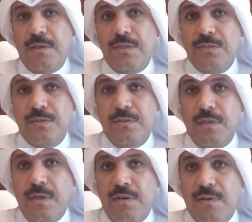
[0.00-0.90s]
uh,
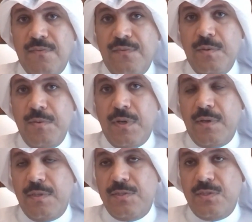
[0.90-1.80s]
uh,
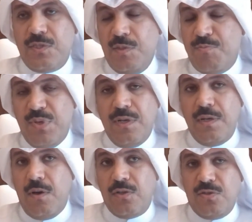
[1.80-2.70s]

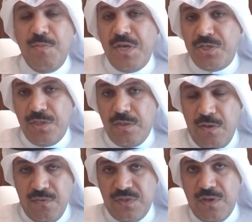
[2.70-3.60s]
simple automation
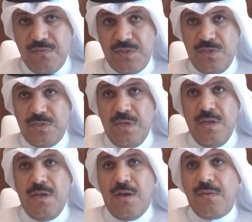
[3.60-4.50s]
of services.
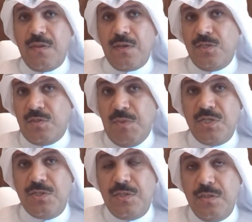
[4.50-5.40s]
I think it's
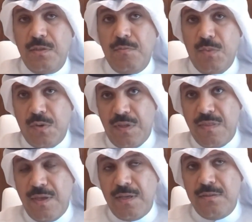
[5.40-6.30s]
much more
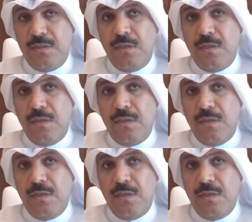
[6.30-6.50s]
than that.